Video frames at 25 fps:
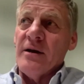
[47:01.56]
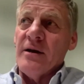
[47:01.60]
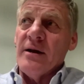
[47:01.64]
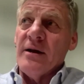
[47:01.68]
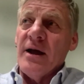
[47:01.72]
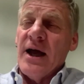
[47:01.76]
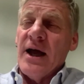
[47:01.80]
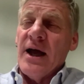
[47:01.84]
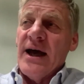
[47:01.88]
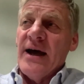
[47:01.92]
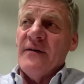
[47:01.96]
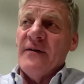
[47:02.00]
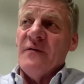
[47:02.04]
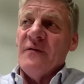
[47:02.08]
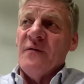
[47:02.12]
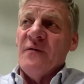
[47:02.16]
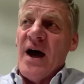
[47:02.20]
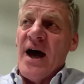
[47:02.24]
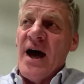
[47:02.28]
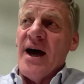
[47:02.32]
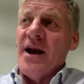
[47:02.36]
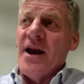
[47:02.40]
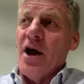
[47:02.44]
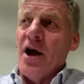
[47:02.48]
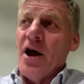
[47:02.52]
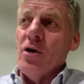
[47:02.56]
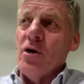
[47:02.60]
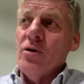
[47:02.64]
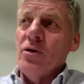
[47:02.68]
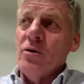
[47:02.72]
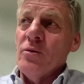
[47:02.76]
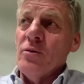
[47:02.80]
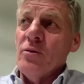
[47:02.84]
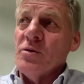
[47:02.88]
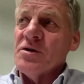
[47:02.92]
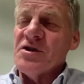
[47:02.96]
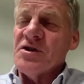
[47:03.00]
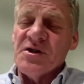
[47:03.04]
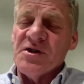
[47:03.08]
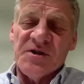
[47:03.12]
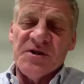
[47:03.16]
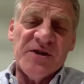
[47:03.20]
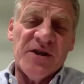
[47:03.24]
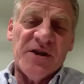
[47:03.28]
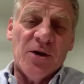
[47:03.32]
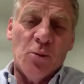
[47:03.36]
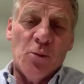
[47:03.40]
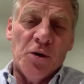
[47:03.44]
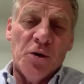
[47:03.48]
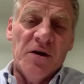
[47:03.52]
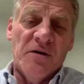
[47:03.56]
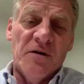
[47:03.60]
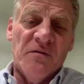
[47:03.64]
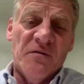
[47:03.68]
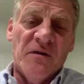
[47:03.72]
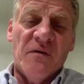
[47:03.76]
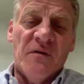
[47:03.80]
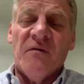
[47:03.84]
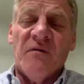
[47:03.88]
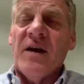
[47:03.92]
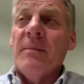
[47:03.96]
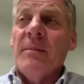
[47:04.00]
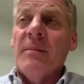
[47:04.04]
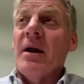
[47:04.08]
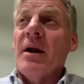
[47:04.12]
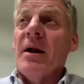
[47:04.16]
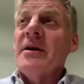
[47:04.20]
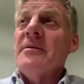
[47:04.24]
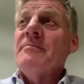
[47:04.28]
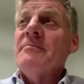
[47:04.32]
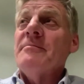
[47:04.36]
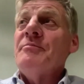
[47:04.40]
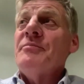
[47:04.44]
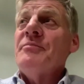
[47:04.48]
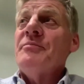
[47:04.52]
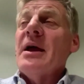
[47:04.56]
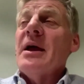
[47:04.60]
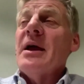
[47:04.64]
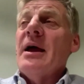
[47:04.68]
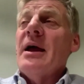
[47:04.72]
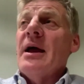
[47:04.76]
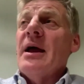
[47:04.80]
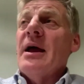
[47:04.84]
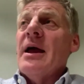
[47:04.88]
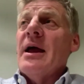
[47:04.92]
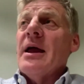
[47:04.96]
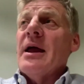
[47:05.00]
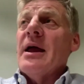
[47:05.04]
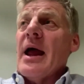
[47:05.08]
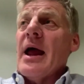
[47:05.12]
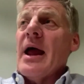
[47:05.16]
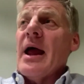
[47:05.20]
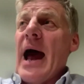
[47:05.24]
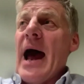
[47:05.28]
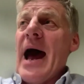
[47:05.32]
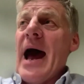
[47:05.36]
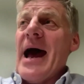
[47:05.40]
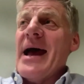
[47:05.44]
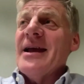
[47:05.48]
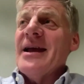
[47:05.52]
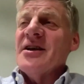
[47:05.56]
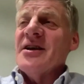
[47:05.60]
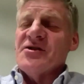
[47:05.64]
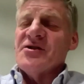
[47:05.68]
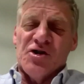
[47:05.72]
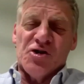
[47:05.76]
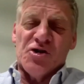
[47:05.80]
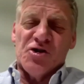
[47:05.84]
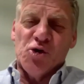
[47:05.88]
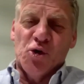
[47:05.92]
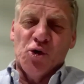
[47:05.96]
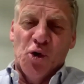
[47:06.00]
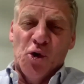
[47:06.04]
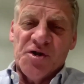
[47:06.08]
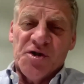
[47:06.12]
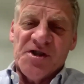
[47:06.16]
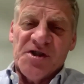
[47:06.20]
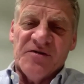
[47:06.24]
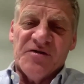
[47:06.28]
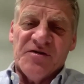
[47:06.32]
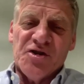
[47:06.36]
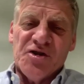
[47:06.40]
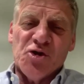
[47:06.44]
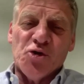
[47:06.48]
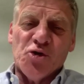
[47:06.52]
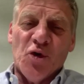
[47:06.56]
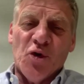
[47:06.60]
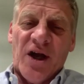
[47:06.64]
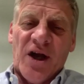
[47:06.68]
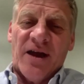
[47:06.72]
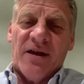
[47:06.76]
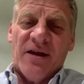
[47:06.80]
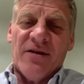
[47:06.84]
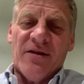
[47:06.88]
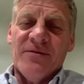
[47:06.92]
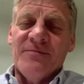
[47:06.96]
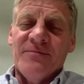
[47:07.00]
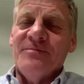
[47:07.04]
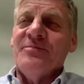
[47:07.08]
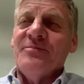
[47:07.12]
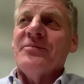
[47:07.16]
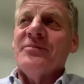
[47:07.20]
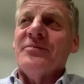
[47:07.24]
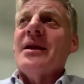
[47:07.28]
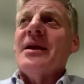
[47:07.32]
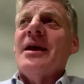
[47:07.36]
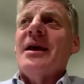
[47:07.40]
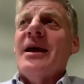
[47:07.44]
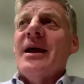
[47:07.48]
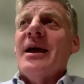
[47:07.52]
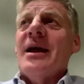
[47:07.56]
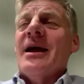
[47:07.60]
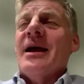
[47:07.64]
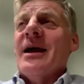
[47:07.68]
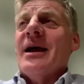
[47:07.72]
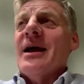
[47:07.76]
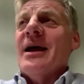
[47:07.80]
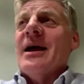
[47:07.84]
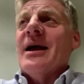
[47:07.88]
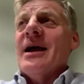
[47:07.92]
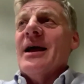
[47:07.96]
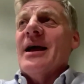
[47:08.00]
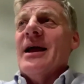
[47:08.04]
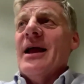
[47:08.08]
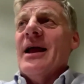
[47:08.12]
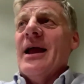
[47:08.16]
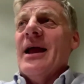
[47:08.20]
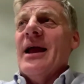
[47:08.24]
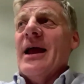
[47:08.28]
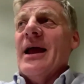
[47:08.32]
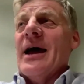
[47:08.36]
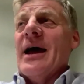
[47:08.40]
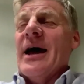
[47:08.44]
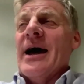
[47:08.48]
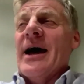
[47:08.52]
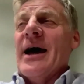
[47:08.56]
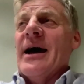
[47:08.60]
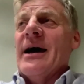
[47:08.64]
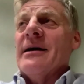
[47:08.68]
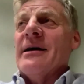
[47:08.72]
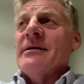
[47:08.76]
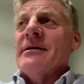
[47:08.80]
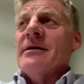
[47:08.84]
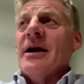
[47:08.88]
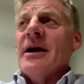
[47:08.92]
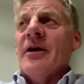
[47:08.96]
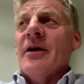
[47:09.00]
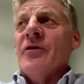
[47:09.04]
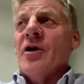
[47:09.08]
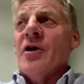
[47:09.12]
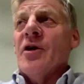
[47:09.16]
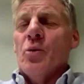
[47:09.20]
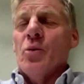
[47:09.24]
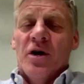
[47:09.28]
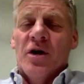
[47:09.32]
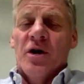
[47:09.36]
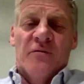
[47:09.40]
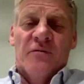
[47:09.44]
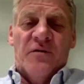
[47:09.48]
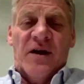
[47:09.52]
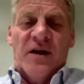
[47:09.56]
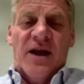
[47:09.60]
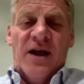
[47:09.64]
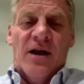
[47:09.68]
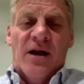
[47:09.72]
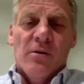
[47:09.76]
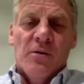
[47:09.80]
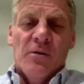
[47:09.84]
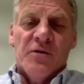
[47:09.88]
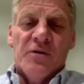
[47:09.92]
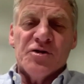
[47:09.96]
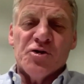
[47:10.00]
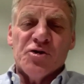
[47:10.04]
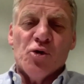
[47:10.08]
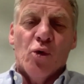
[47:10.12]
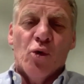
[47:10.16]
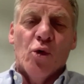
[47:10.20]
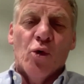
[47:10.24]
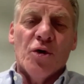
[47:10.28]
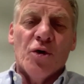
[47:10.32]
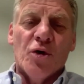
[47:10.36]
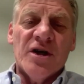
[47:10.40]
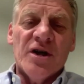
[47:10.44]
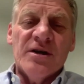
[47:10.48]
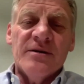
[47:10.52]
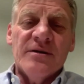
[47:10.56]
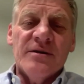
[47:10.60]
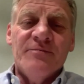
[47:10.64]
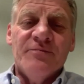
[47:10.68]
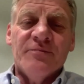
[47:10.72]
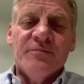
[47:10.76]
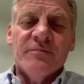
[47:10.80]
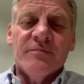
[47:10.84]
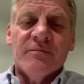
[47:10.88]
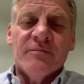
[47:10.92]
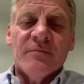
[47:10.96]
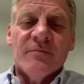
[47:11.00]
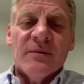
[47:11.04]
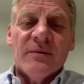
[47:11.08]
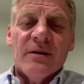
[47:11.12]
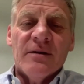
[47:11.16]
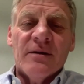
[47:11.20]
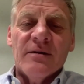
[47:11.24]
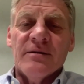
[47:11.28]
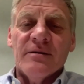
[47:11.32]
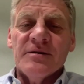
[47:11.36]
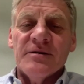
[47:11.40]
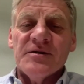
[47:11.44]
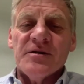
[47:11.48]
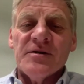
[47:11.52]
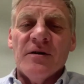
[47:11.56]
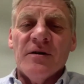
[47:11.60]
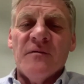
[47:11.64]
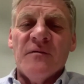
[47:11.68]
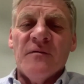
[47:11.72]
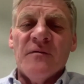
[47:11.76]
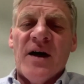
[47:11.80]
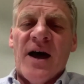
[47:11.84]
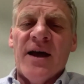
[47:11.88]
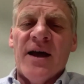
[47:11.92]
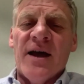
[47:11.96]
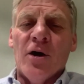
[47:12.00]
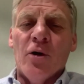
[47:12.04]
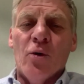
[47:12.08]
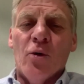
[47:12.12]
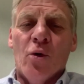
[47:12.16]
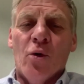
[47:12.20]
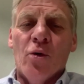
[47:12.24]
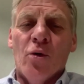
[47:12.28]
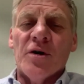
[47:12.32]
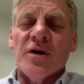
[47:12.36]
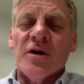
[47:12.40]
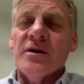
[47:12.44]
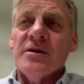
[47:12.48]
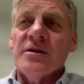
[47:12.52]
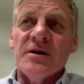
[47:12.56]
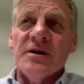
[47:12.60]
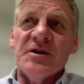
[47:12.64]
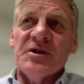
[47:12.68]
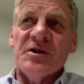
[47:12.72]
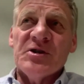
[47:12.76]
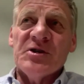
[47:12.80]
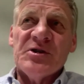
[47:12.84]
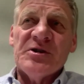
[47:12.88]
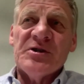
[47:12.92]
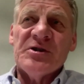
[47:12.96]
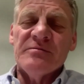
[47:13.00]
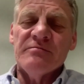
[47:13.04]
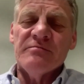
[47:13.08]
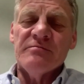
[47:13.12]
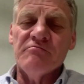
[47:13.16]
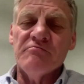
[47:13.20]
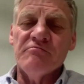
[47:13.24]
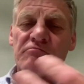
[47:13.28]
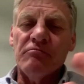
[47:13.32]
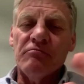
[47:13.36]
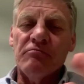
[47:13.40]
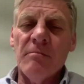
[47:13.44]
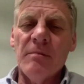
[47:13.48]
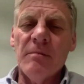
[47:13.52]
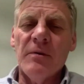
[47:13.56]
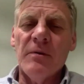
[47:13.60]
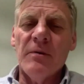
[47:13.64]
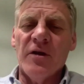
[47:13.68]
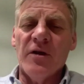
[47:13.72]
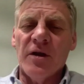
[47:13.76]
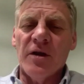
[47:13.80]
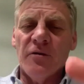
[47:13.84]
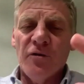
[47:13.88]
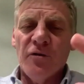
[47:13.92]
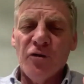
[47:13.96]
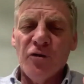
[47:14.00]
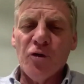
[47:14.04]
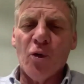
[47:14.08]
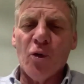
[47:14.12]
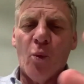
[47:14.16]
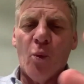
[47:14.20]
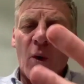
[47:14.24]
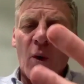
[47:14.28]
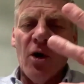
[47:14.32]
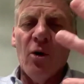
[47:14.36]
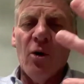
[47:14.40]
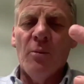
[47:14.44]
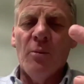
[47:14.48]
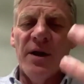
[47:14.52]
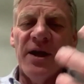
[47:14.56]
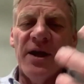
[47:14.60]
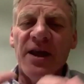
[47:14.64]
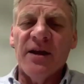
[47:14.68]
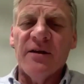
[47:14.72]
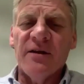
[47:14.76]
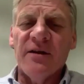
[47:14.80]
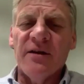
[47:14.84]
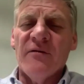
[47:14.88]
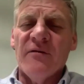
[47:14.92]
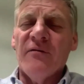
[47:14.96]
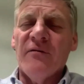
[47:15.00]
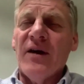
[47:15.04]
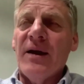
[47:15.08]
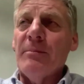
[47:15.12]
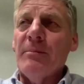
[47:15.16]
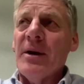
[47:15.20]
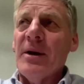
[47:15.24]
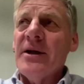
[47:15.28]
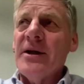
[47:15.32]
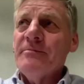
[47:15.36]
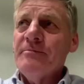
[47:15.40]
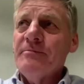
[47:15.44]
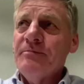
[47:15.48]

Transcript: whānau, which is their word for family, is a source of strength. And their word for health is ora. So whānau ora is the sort of well-being of the family.